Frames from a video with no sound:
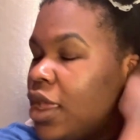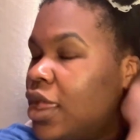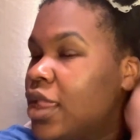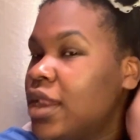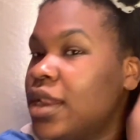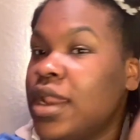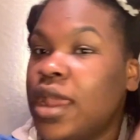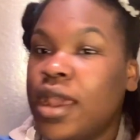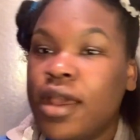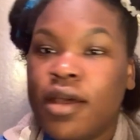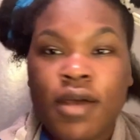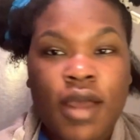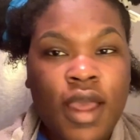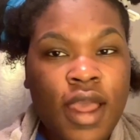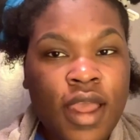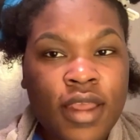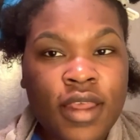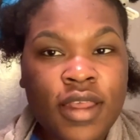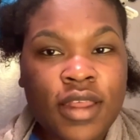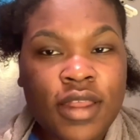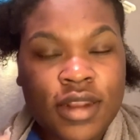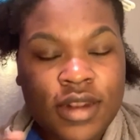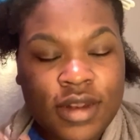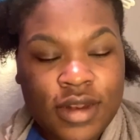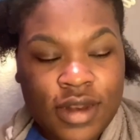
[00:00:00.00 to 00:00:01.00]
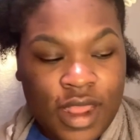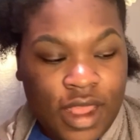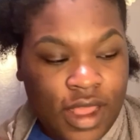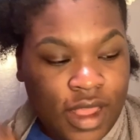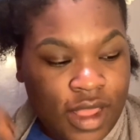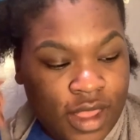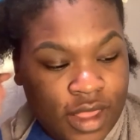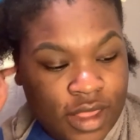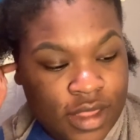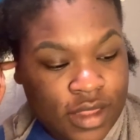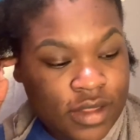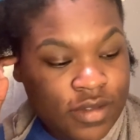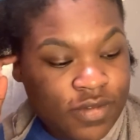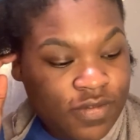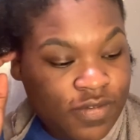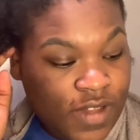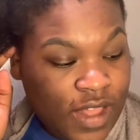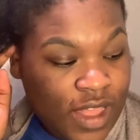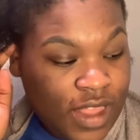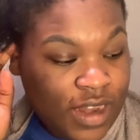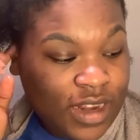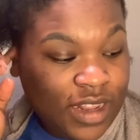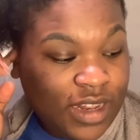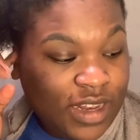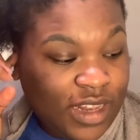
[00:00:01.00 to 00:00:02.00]
Now, I could not
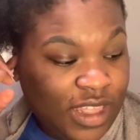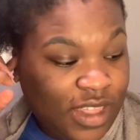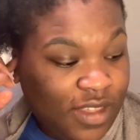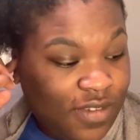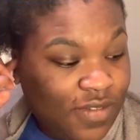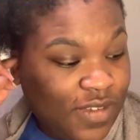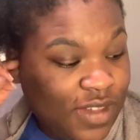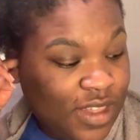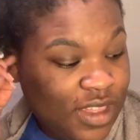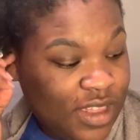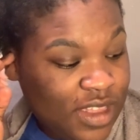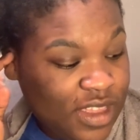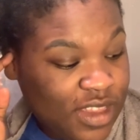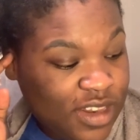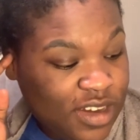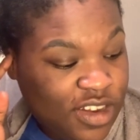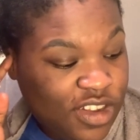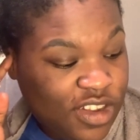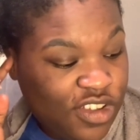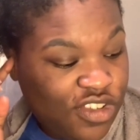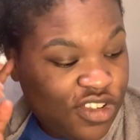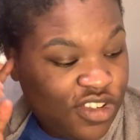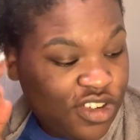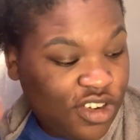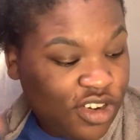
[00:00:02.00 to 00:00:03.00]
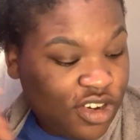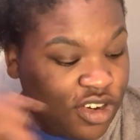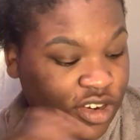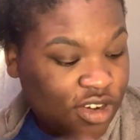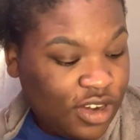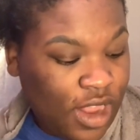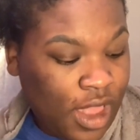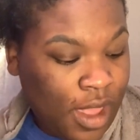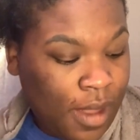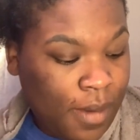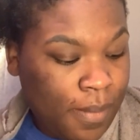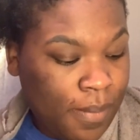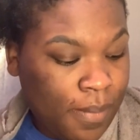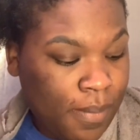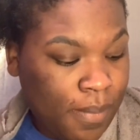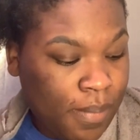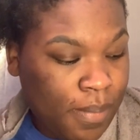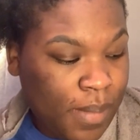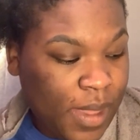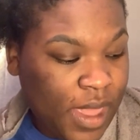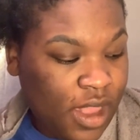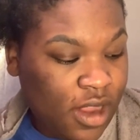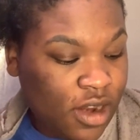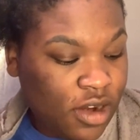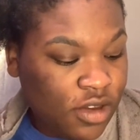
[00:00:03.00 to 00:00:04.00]
find a leave-in conditioner that
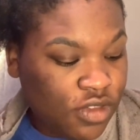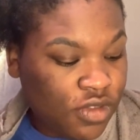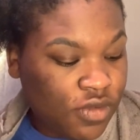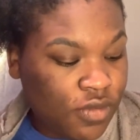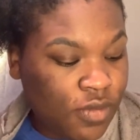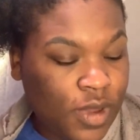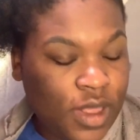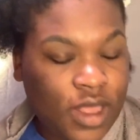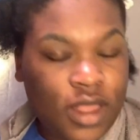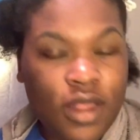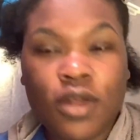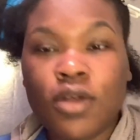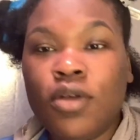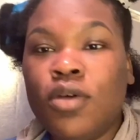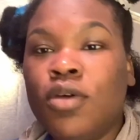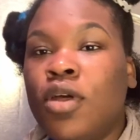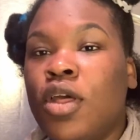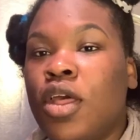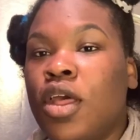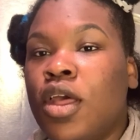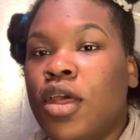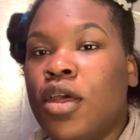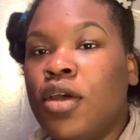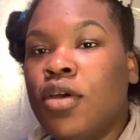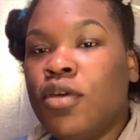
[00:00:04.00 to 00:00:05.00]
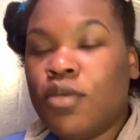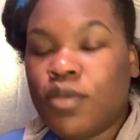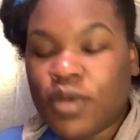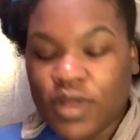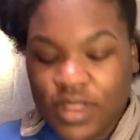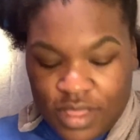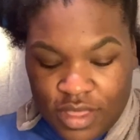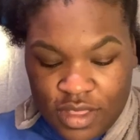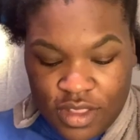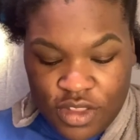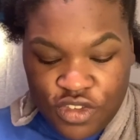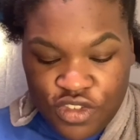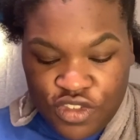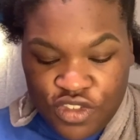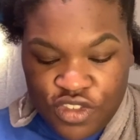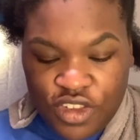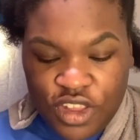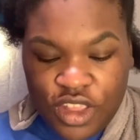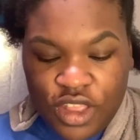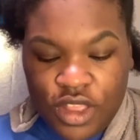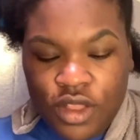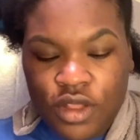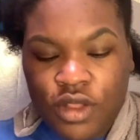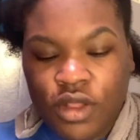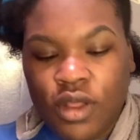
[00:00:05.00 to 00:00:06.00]
pairs well with this gel.